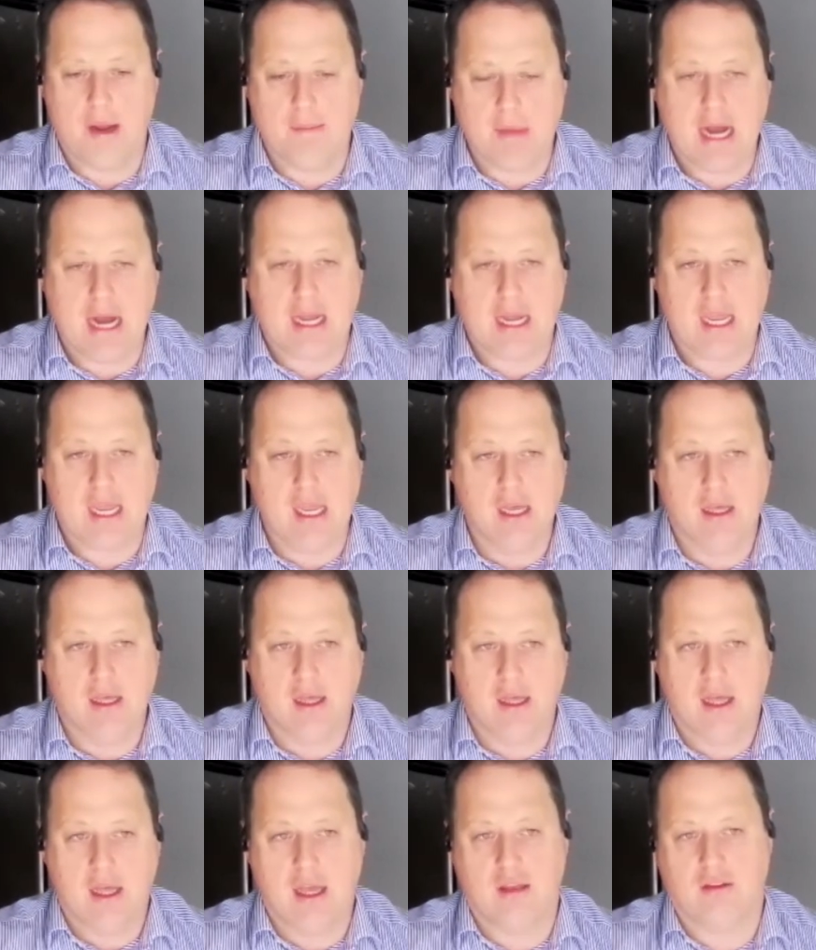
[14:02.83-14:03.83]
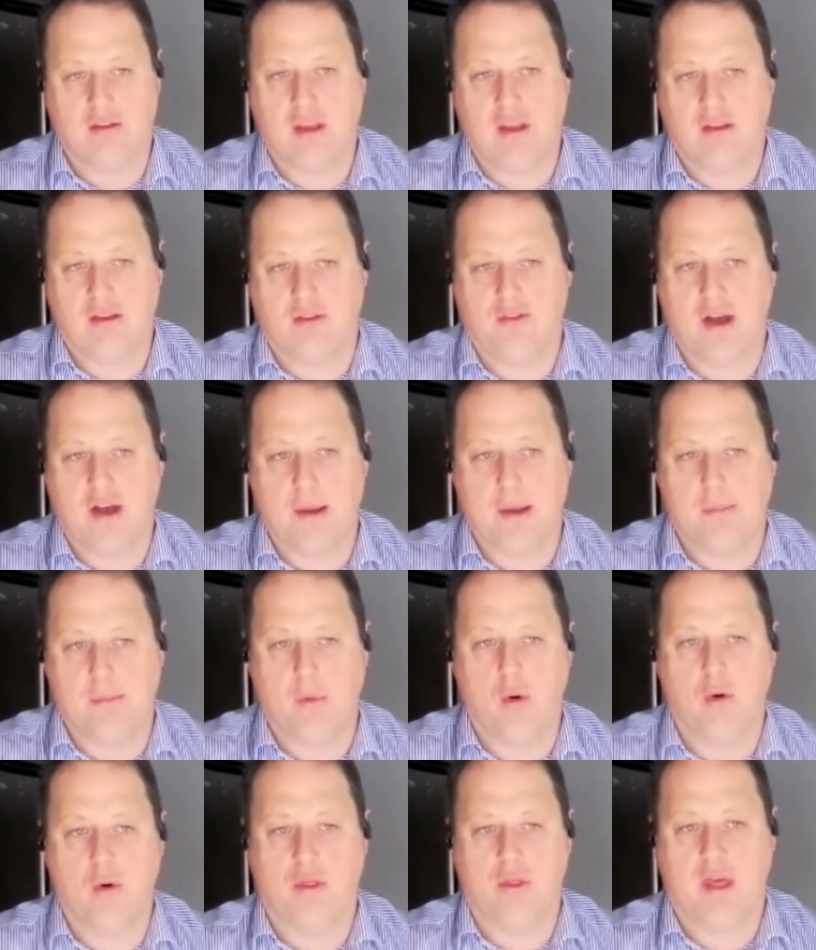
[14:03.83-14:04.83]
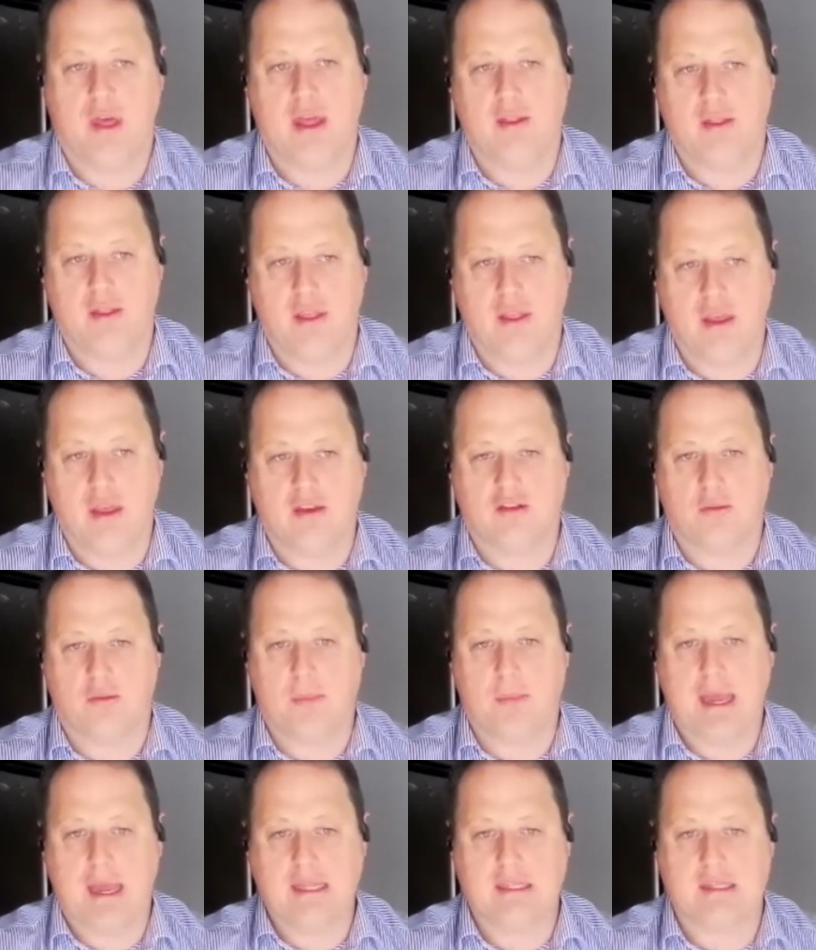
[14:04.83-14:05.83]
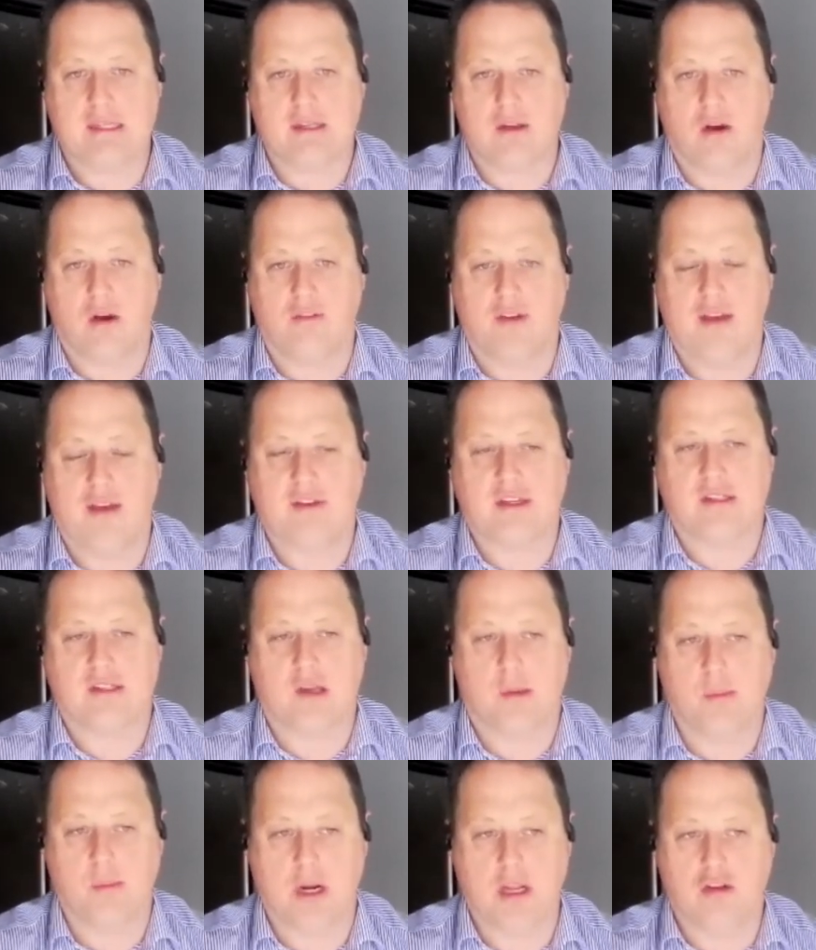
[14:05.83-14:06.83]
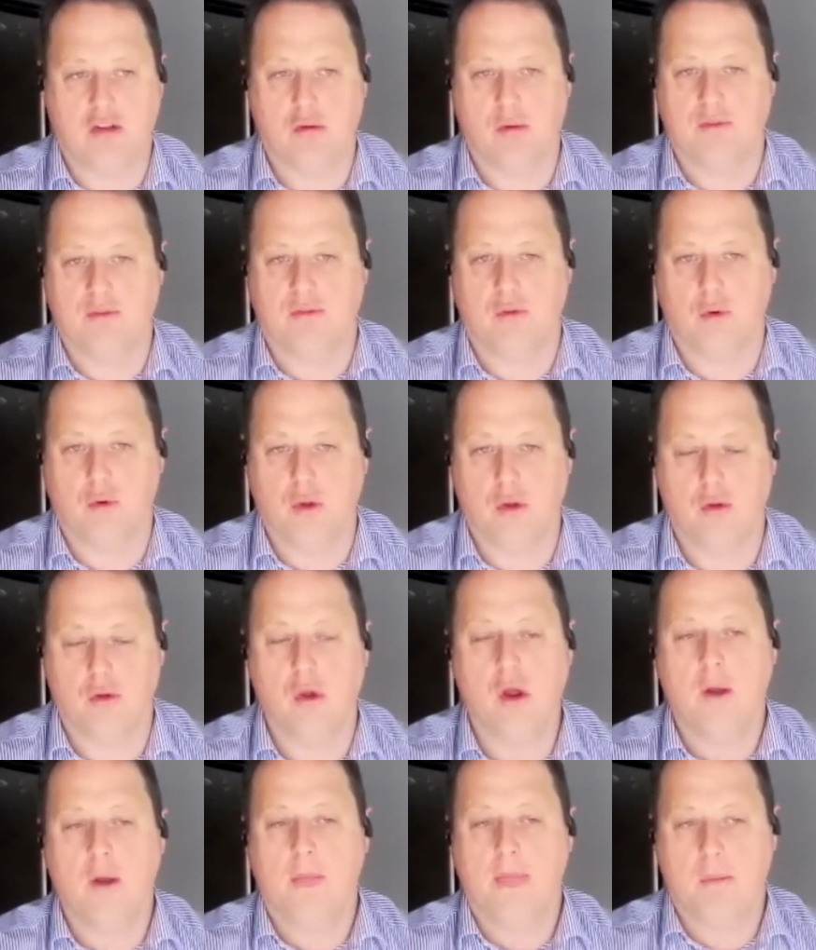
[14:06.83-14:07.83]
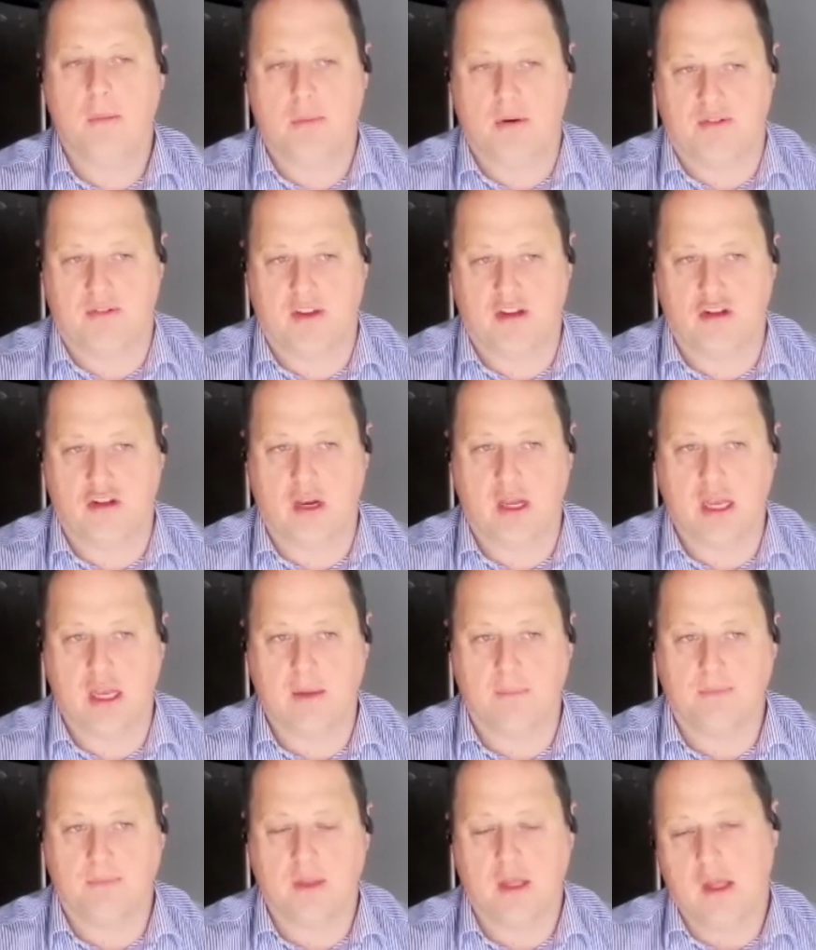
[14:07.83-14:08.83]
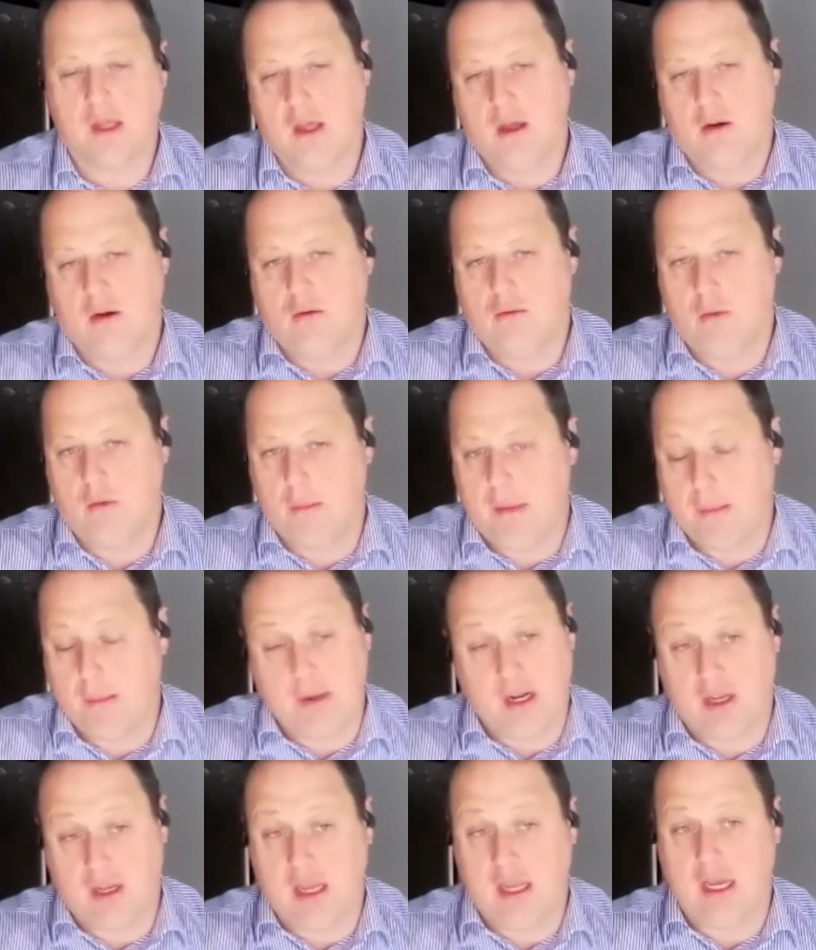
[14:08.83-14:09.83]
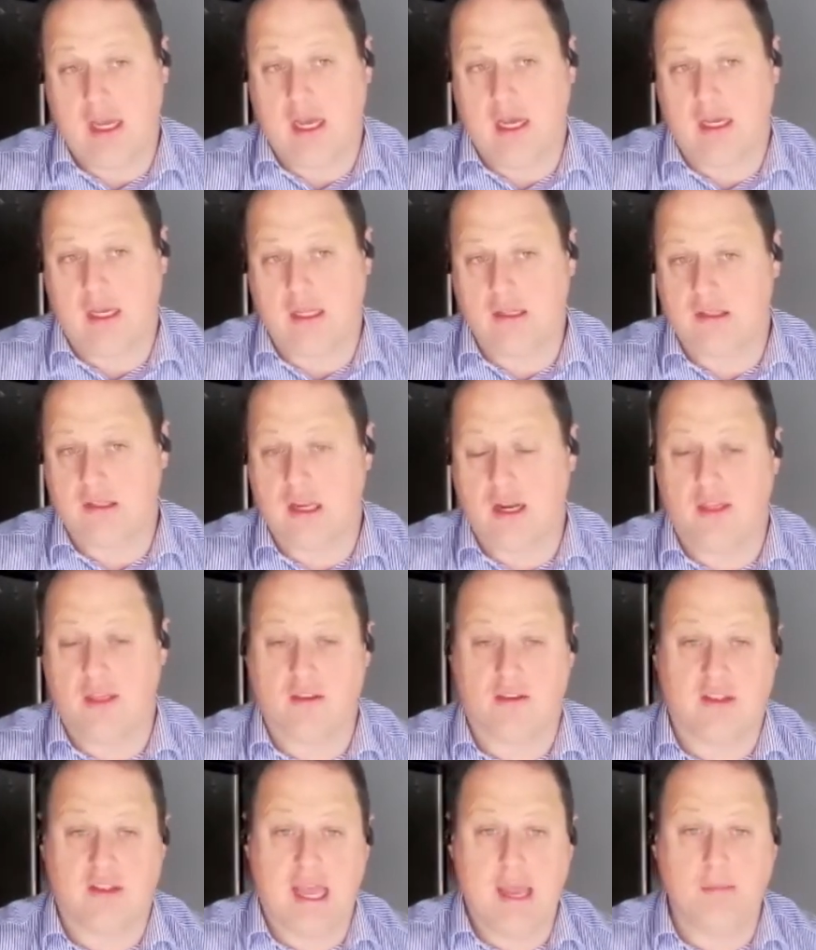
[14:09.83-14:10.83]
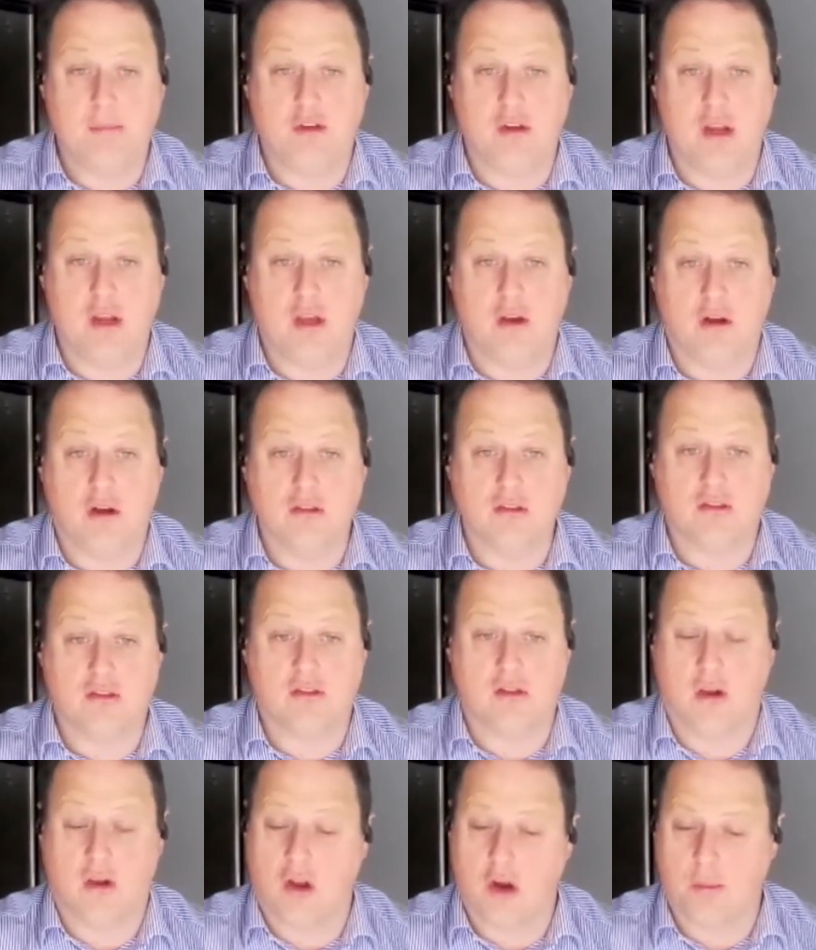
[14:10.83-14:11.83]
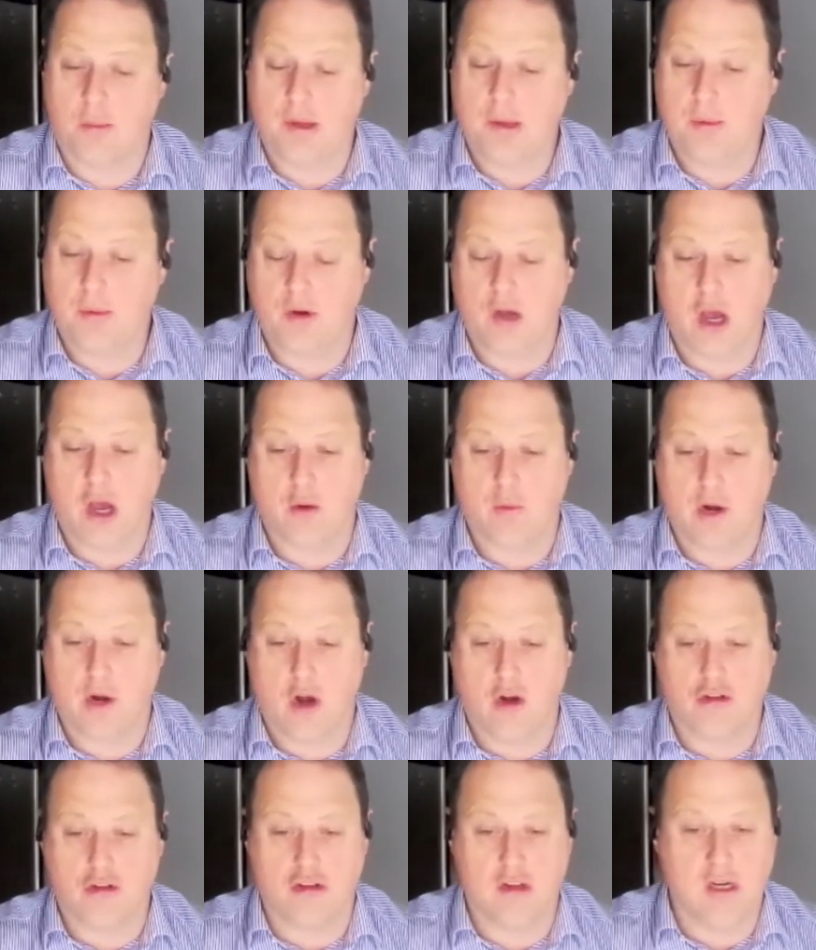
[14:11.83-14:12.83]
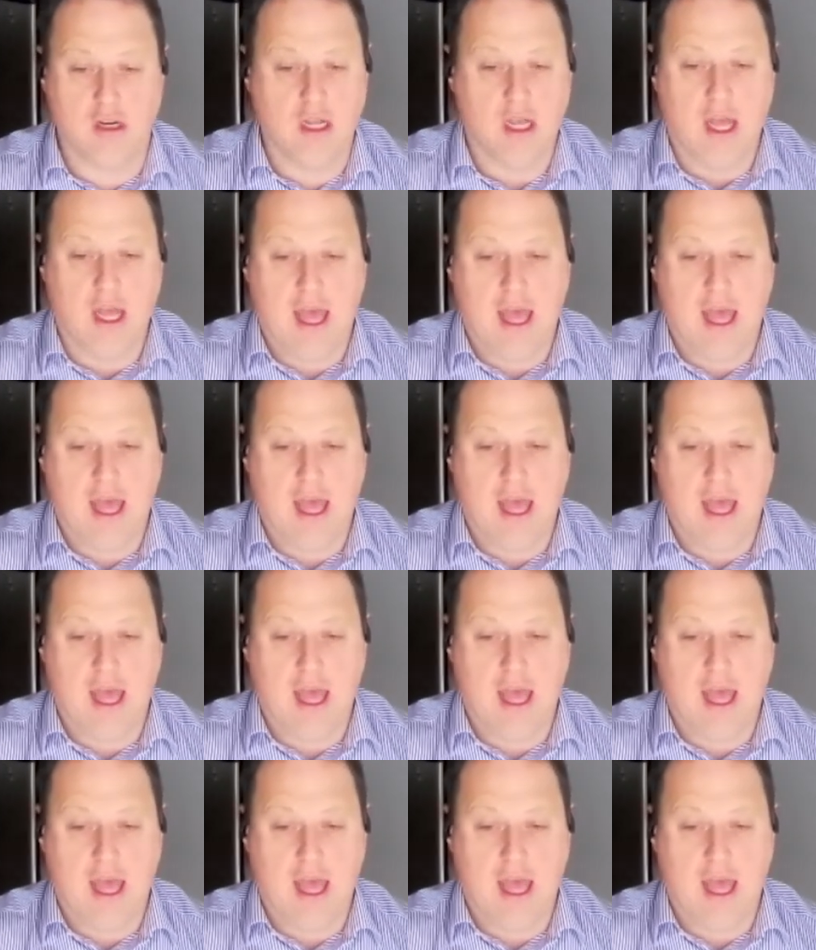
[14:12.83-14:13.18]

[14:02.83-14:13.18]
and money is far more than the expense of having somebody do it for you professionally. Remember to consider the stamp duty costs. A lot of people go to an auction